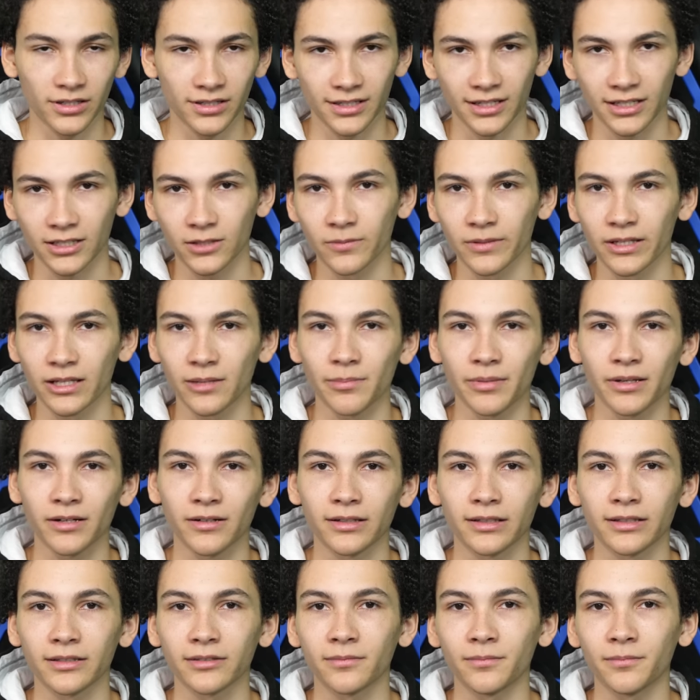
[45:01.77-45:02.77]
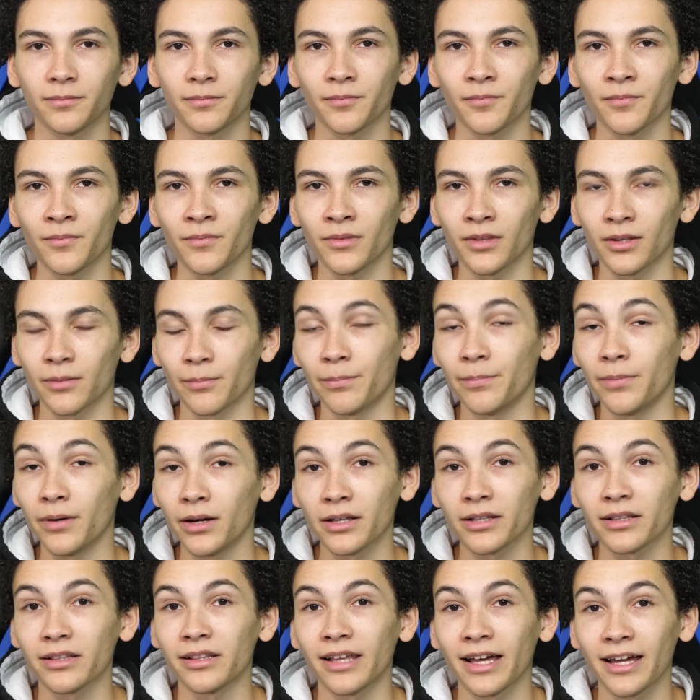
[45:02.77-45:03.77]
to 6 week period.
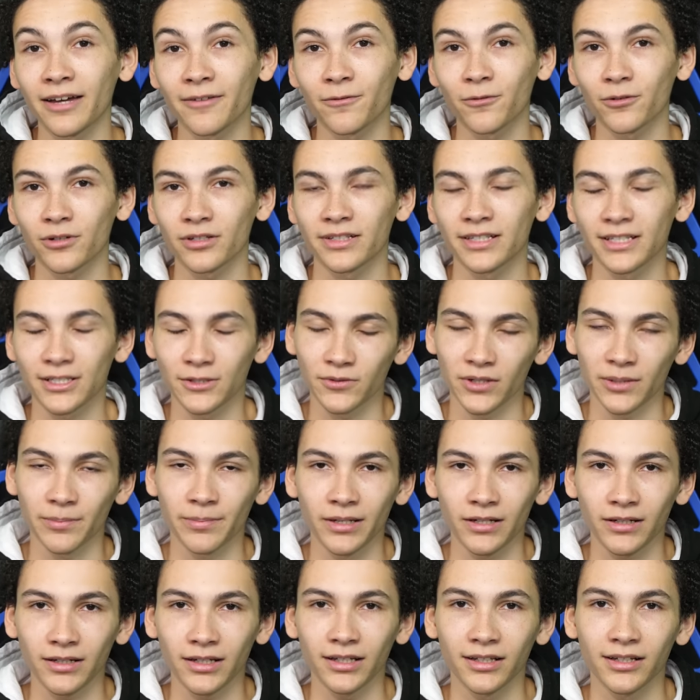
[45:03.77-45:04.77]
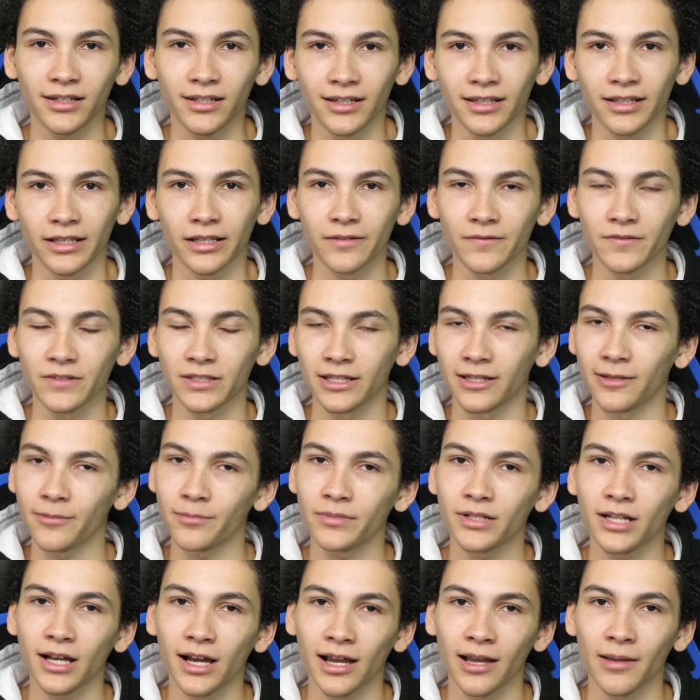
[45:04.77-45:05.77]
But that 4 to 6 week period gives
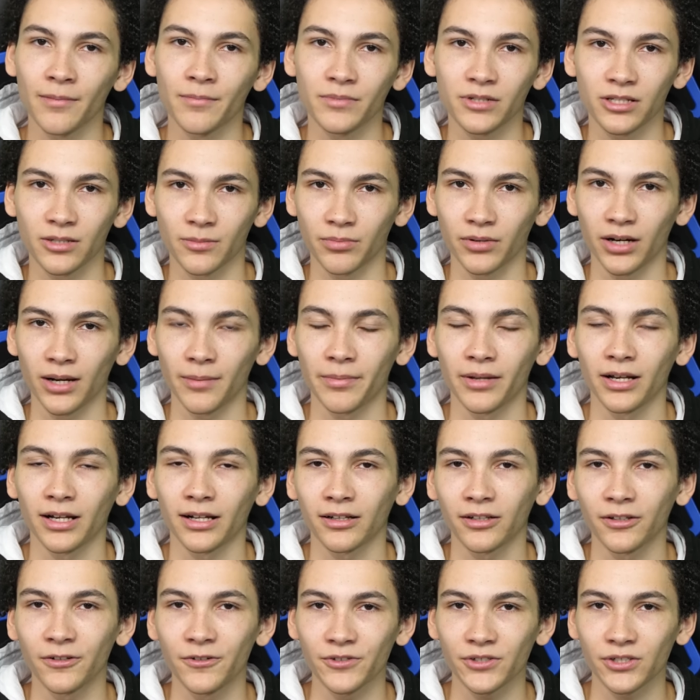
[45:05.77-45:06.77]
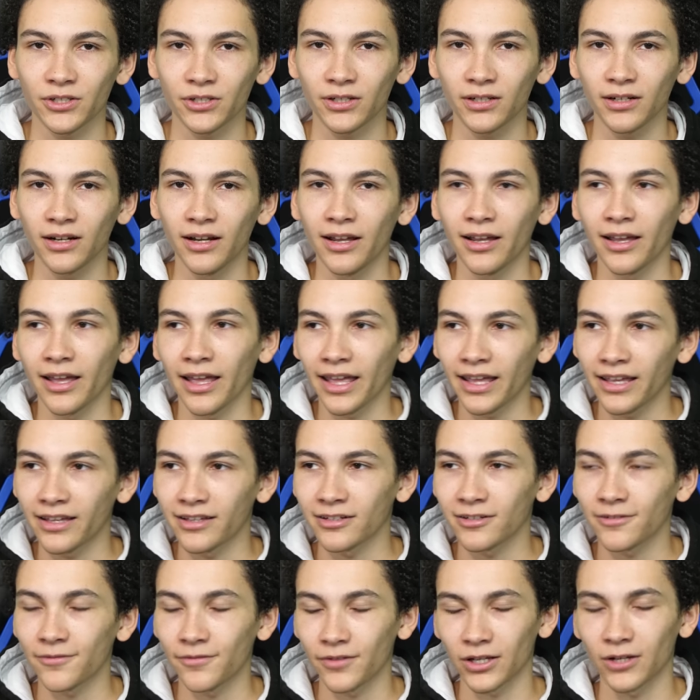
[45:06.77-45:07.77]
them time to prep an enclosure
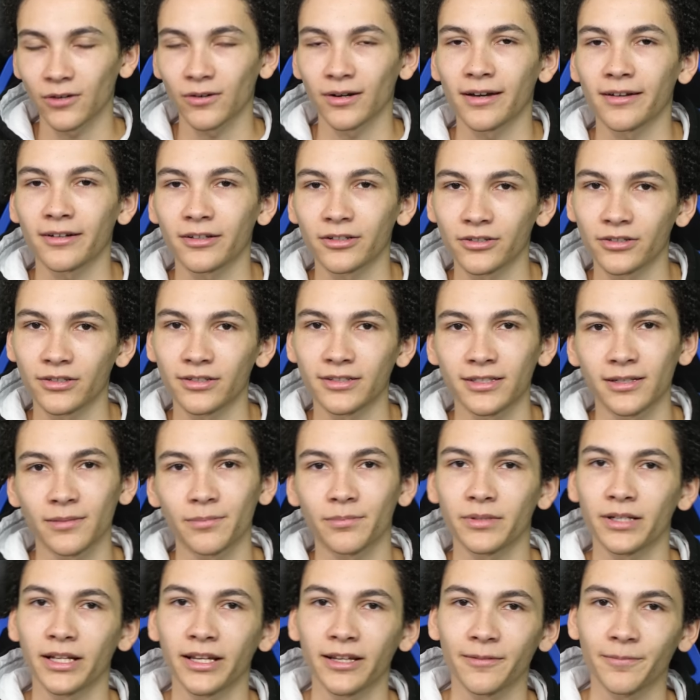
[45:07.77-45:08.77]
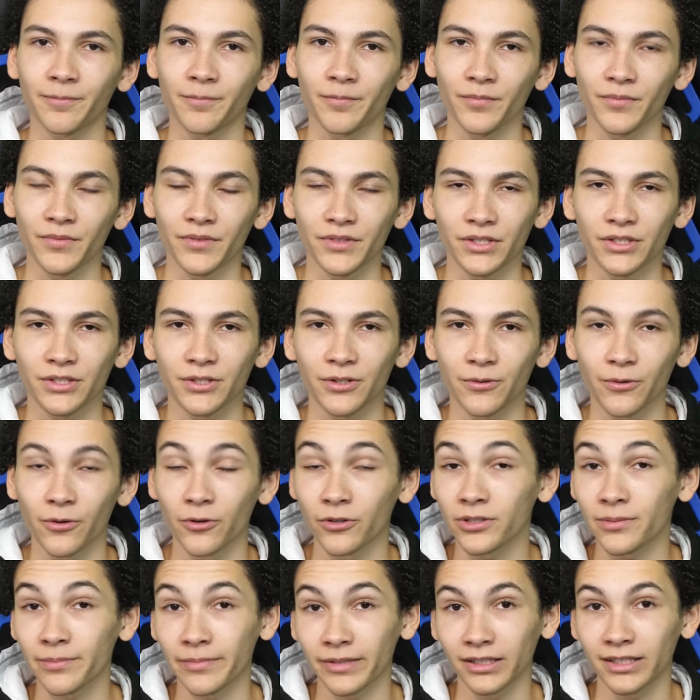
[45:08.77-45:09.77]
and figure out a good ship day. So
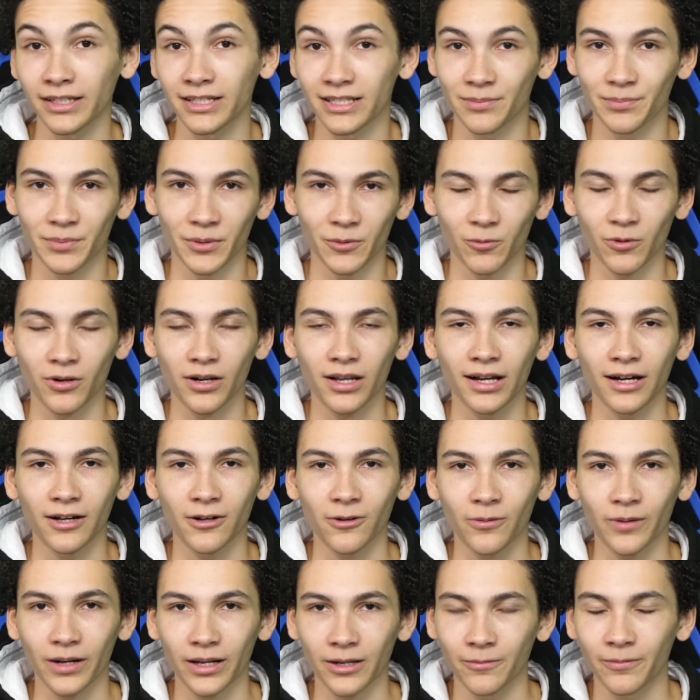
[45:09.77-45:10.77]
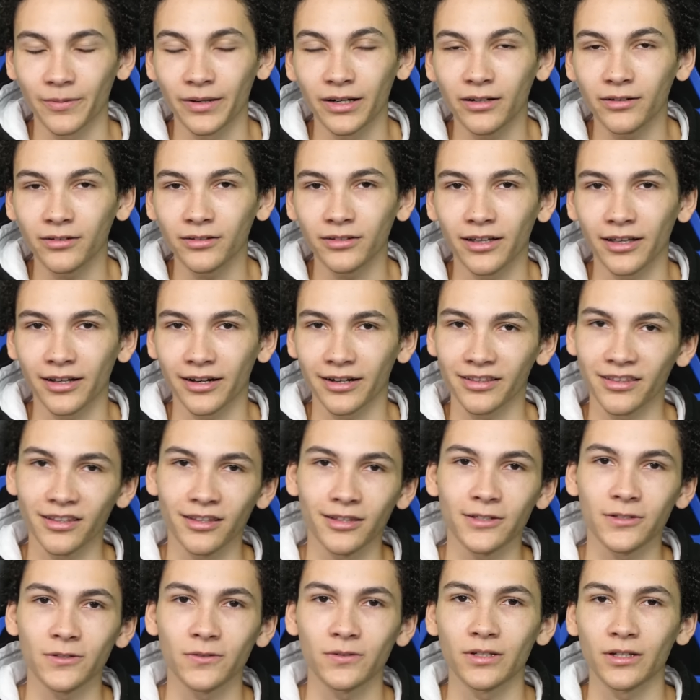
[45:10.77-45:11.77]
ultimately, it's been working out quite well, and I think
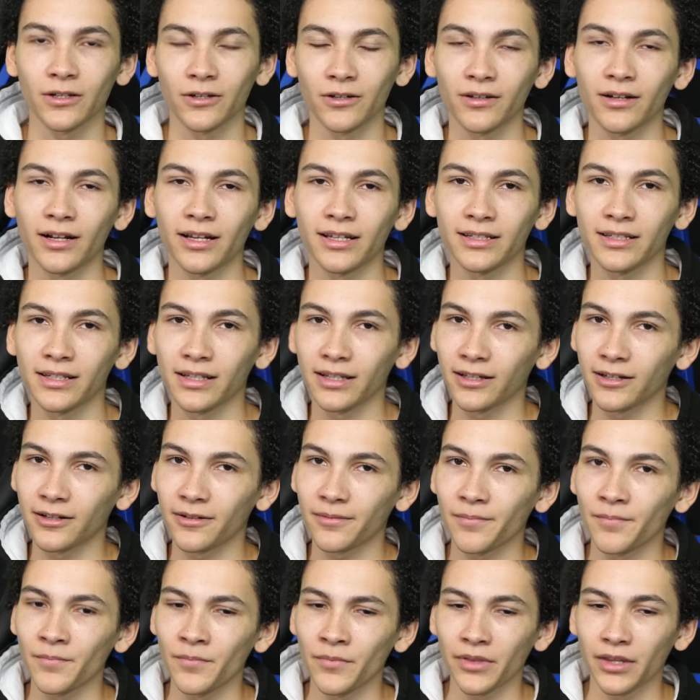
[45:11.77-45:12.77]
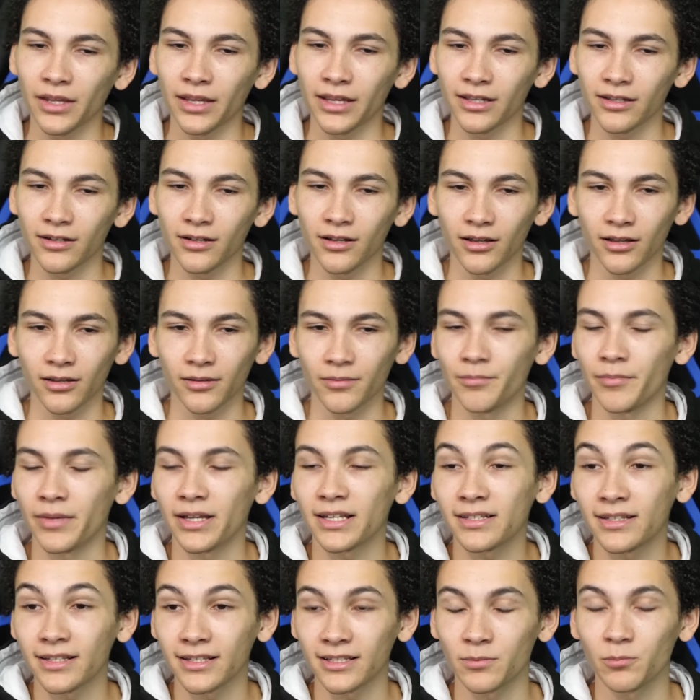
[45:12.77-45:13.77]
this was a good idea. It
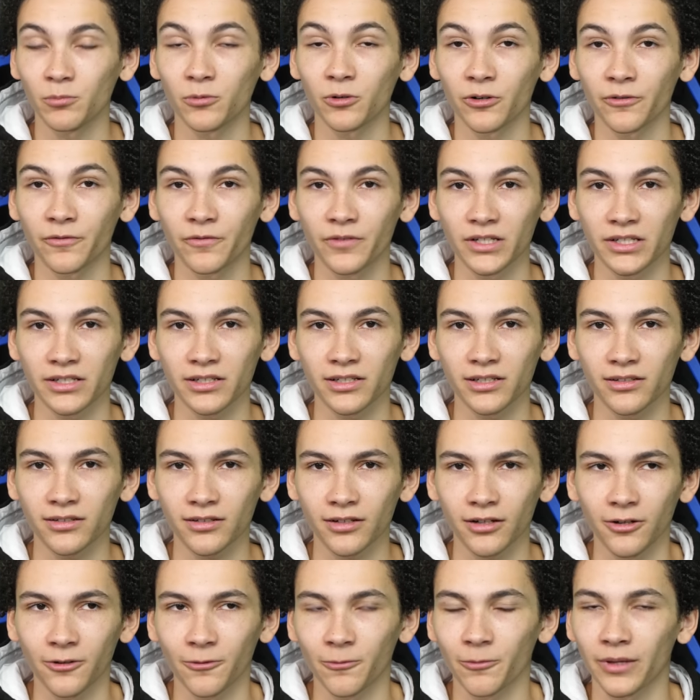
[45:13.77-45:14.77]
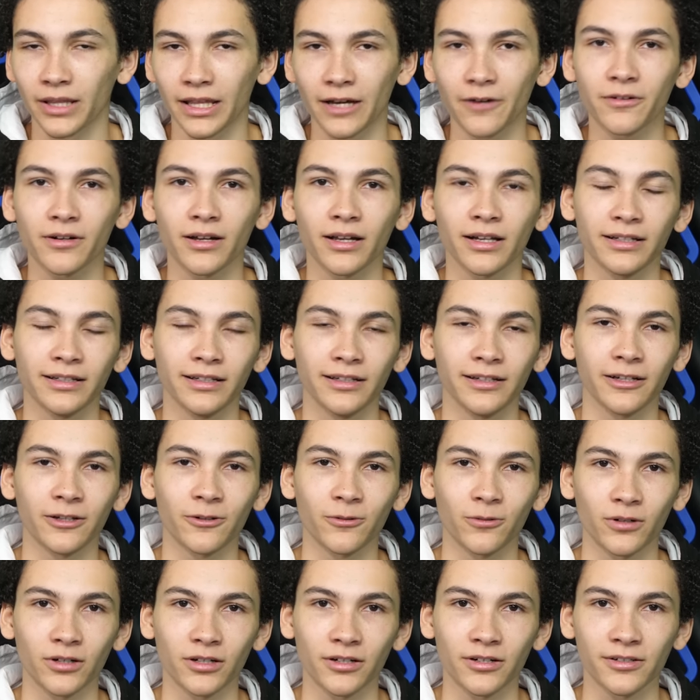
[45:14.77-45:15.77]
makes things more efficient without cutting any
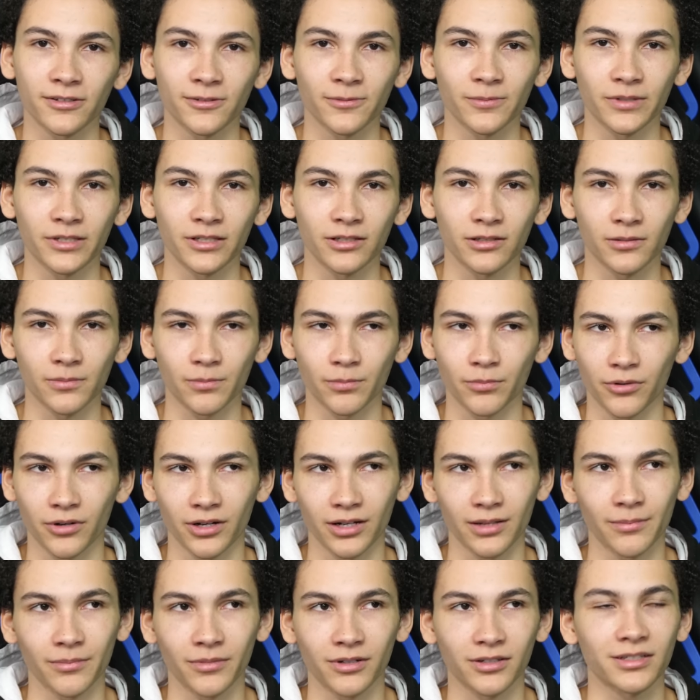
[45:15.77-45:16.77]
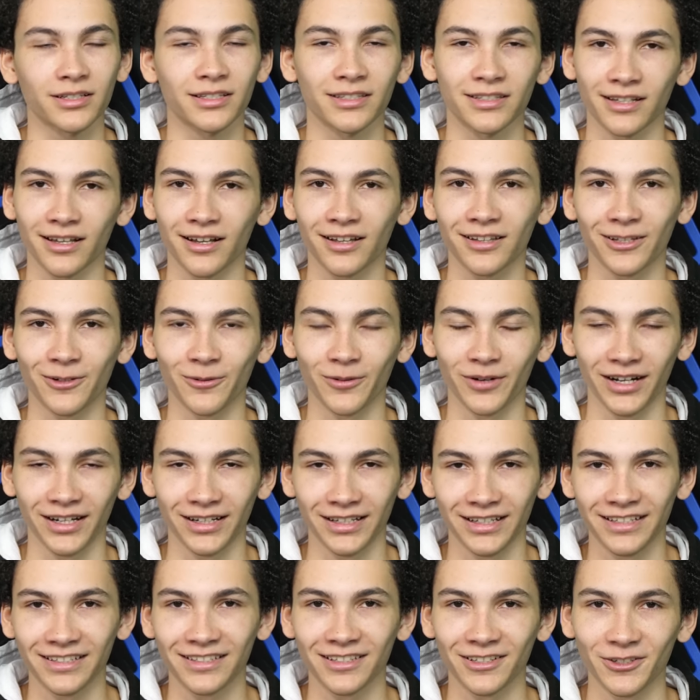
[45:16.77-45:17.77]
corners, which is pretty much exactly what I
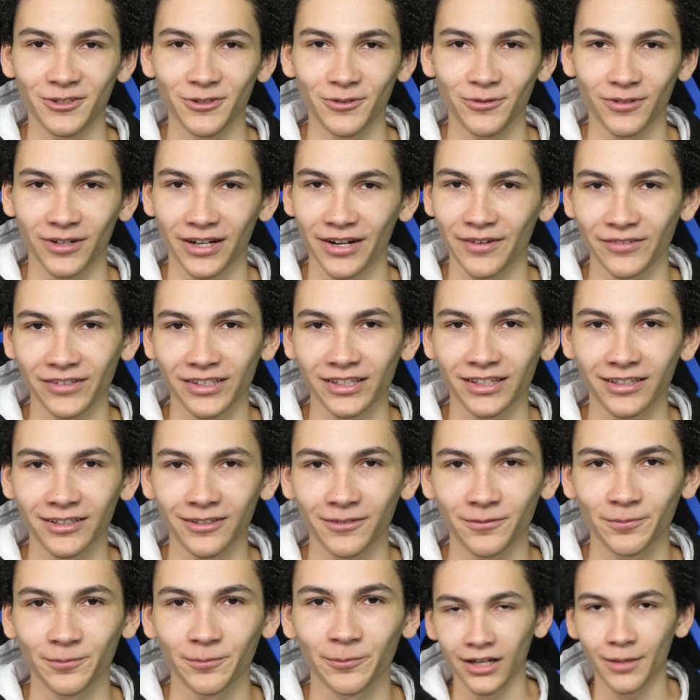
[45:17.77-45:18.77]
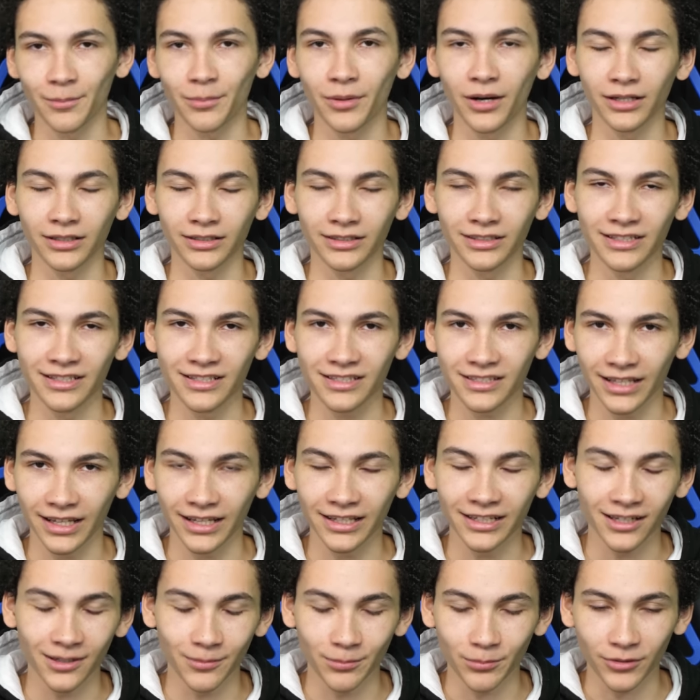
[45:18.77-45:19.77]
need to do for everything. I bought an
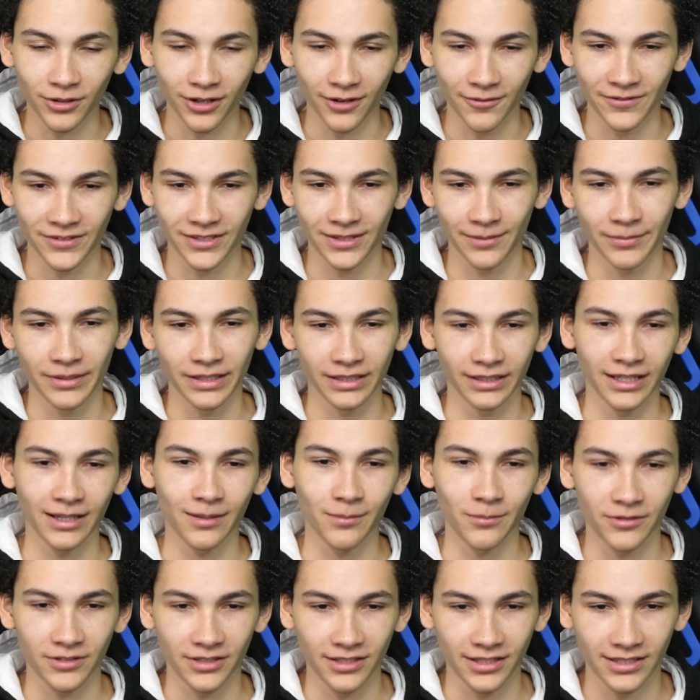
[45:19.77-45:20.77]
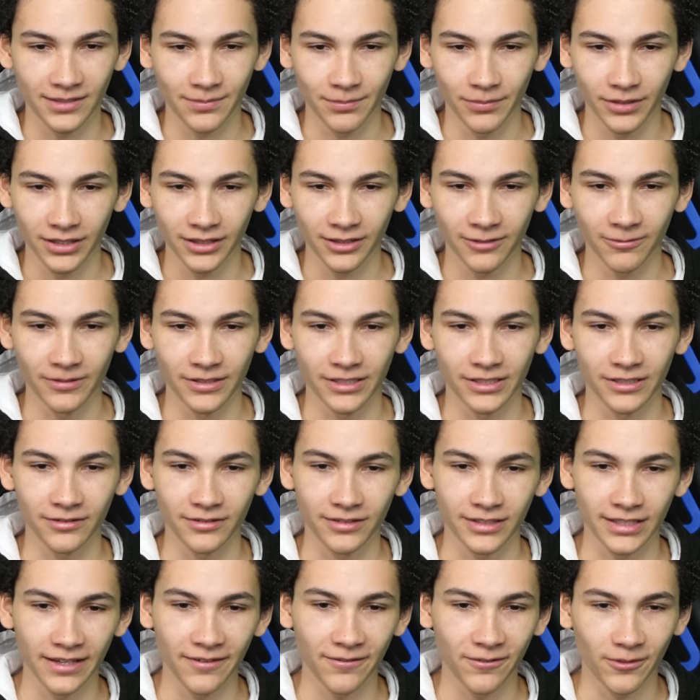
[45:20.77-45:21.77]
insane number of shipping labels this month, which you'll
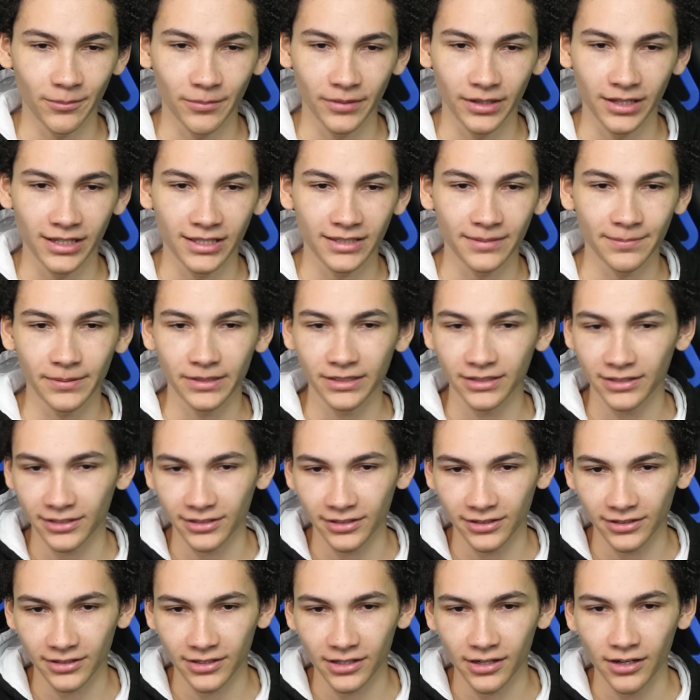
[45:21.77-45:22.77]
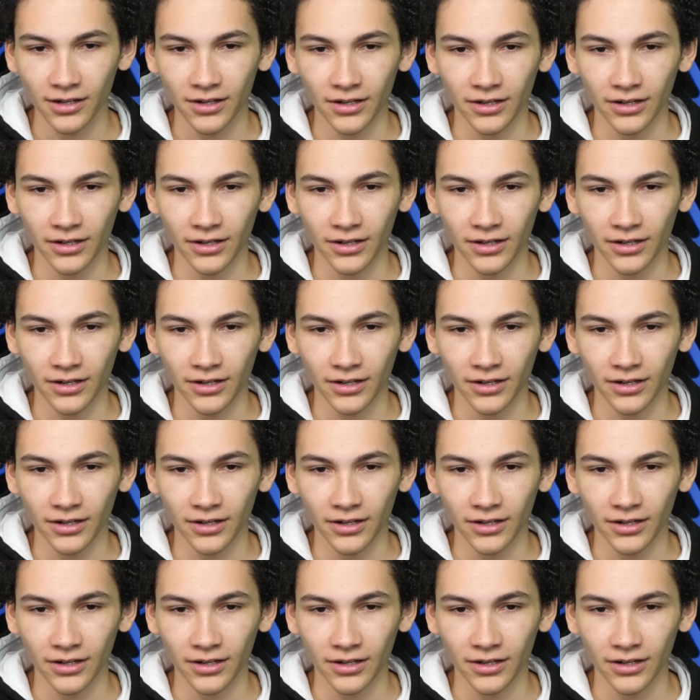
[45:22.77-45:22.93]
see from my expenses.